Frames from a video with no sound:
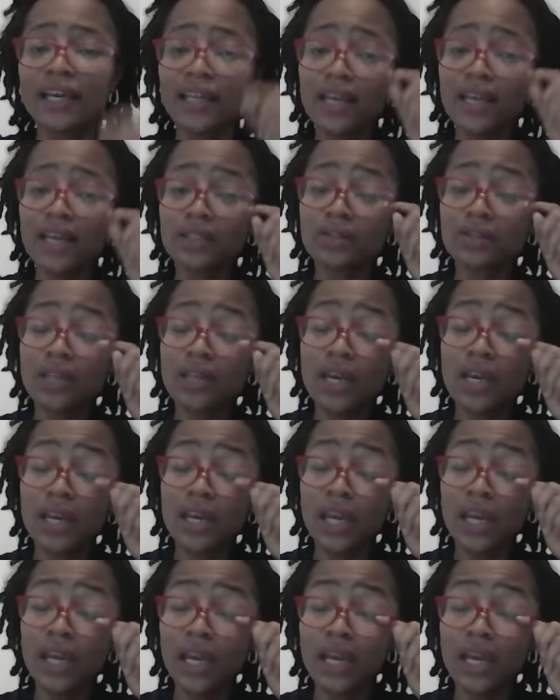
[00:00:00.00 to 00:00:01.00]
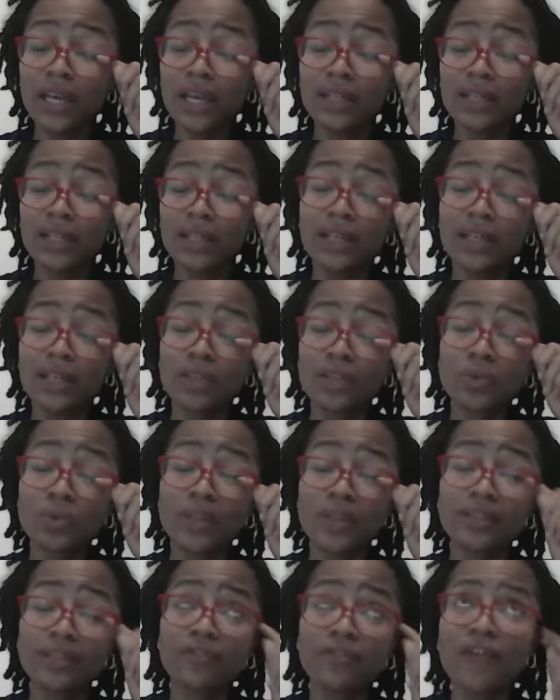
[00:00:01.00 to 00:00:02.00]
Yes, today is day
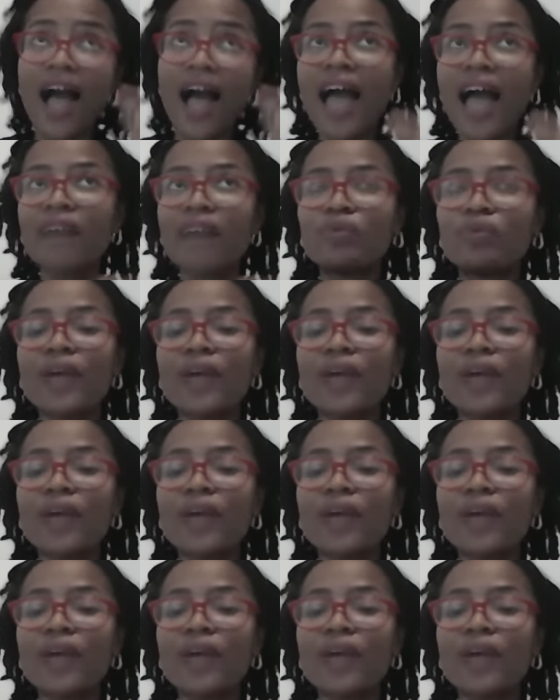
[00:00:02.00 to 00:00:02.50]
25.